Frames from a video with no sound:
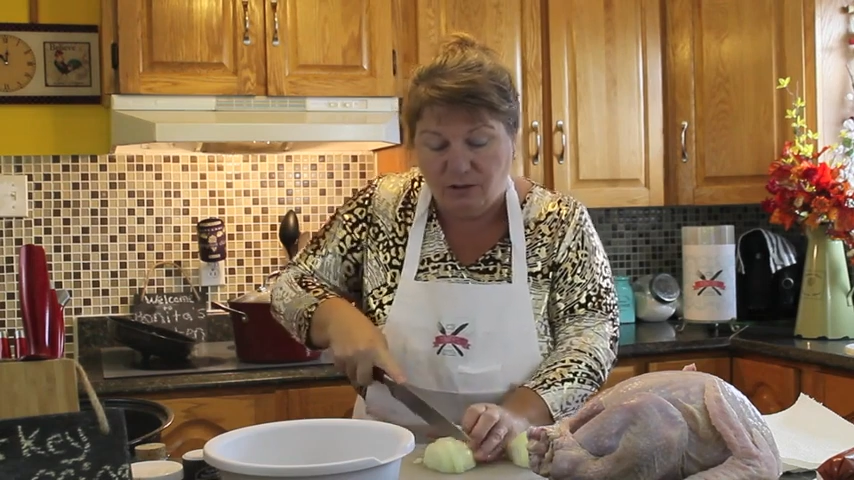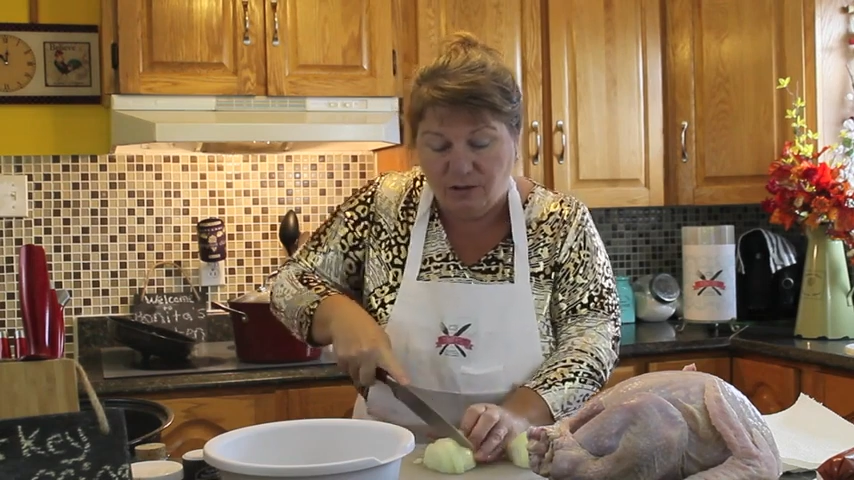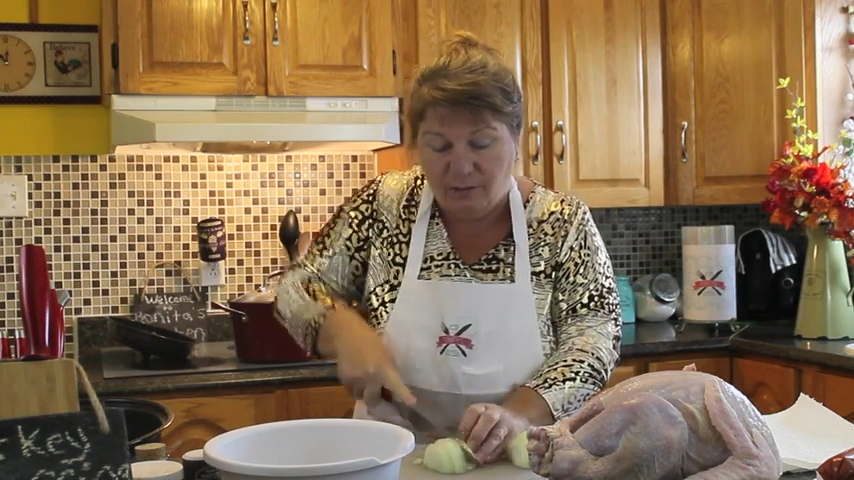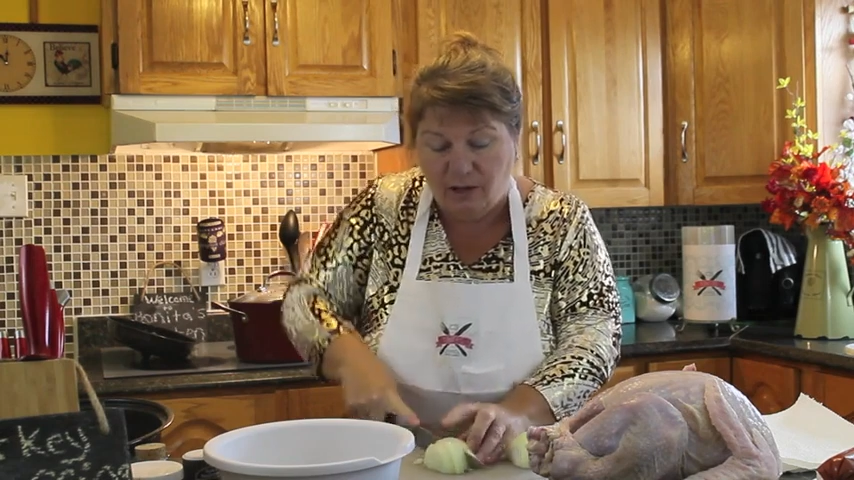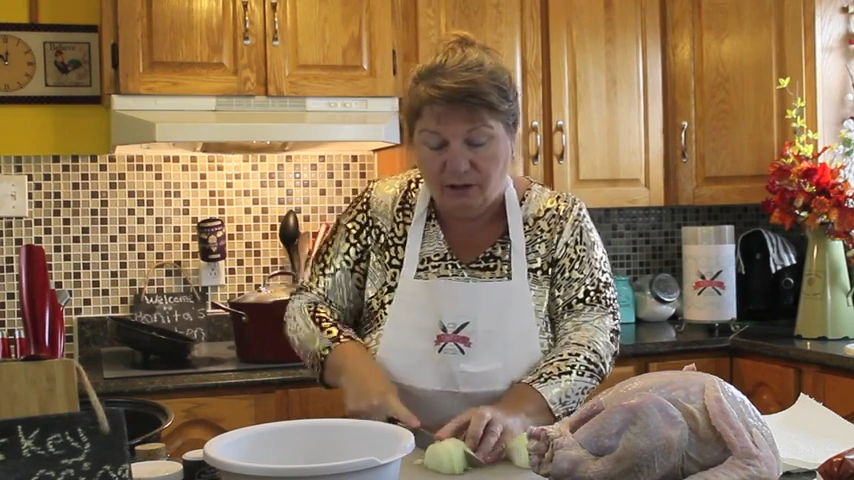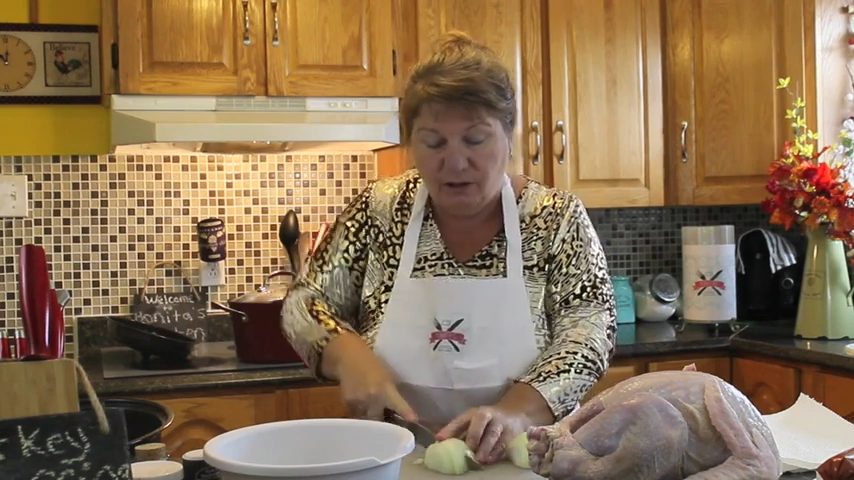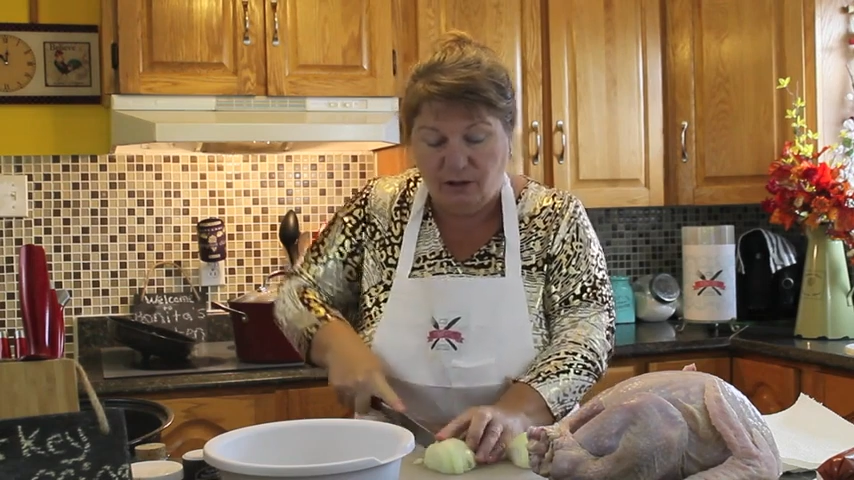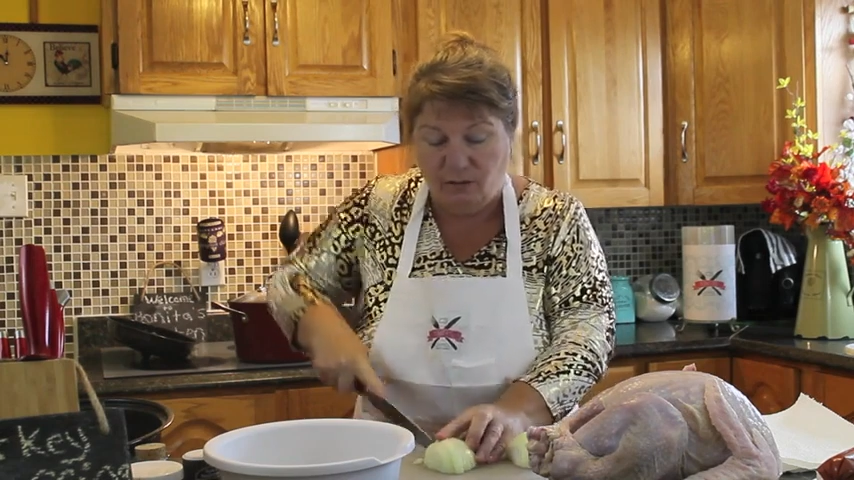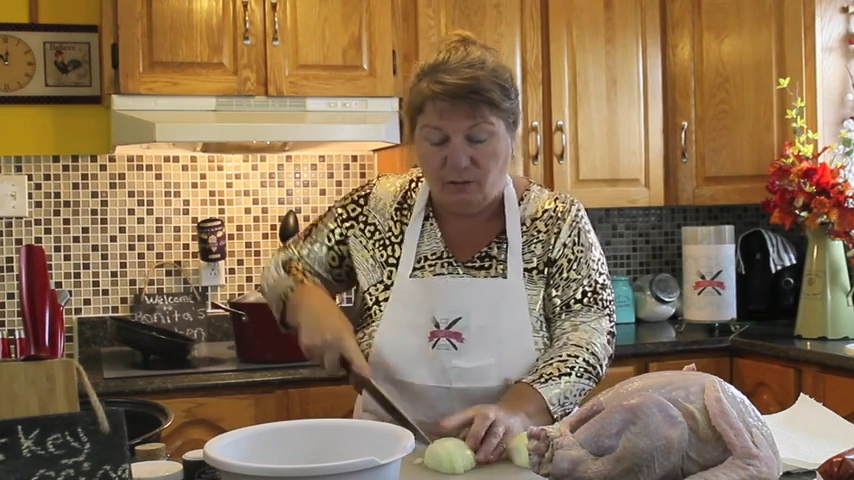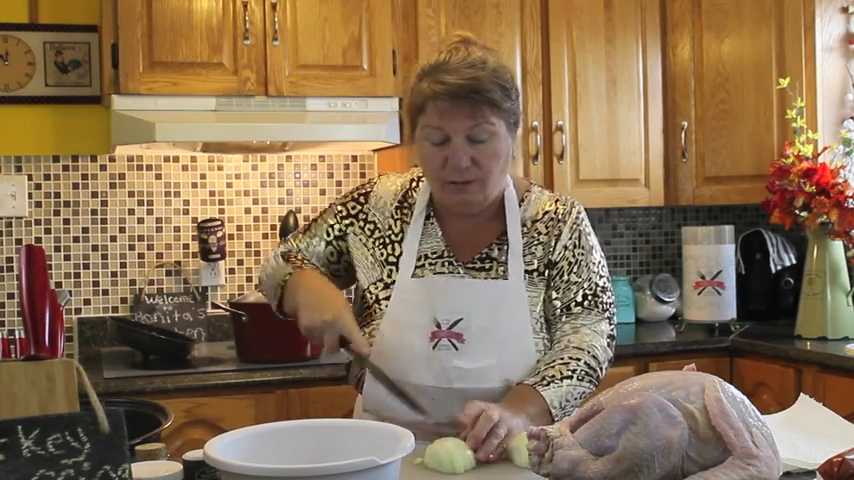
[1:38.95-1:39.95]
small
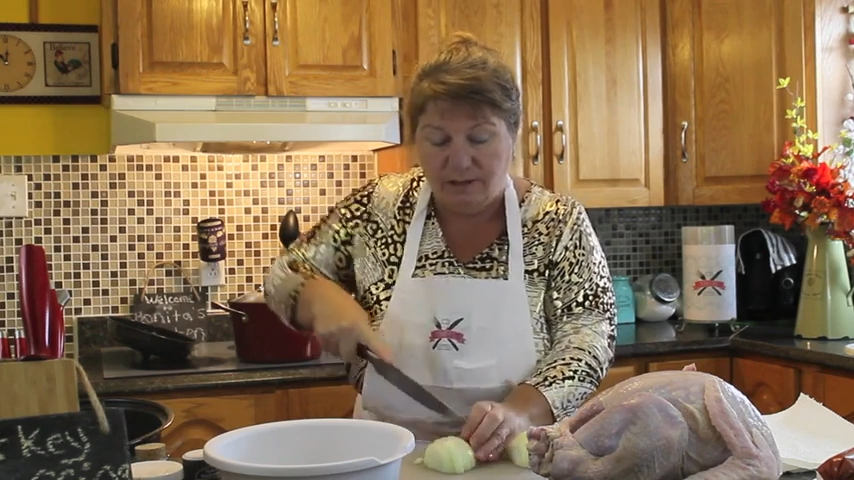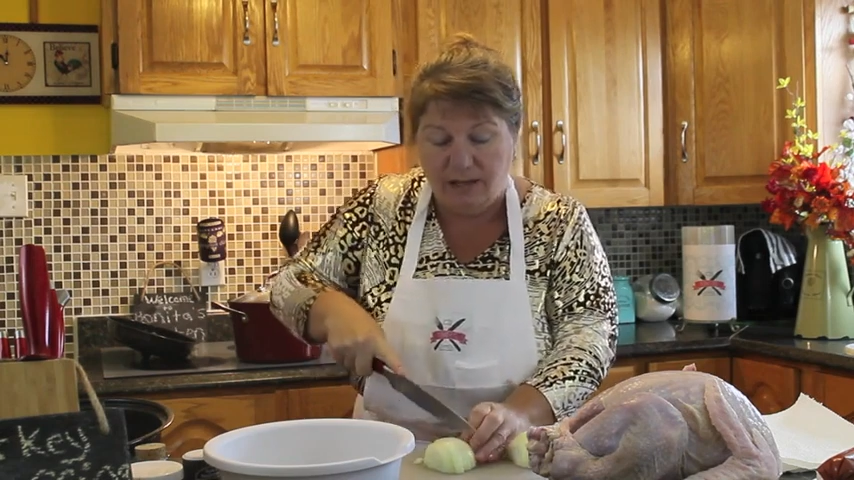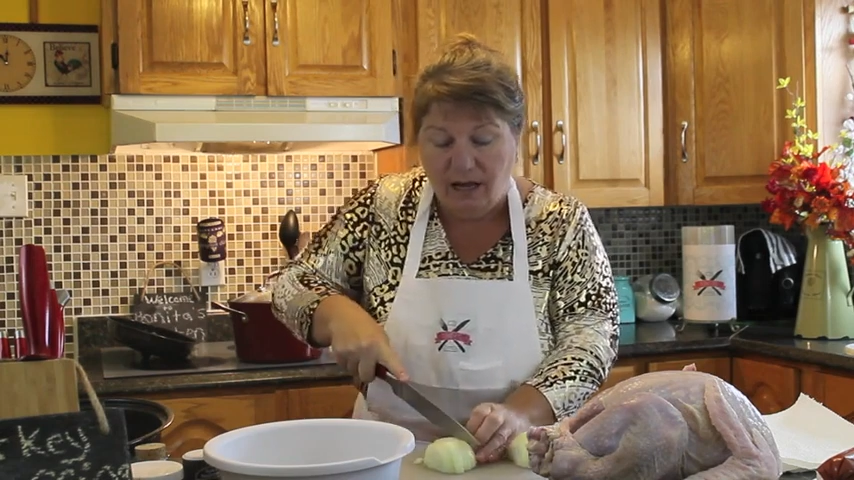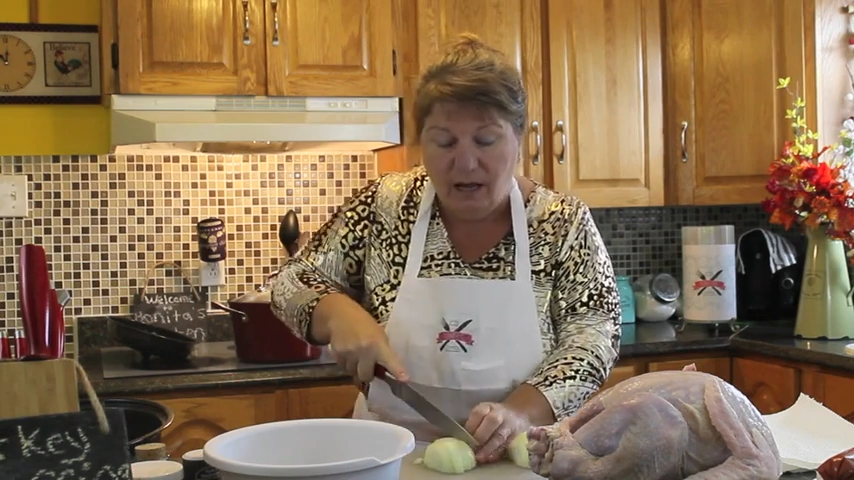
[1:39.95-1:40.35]
cubes.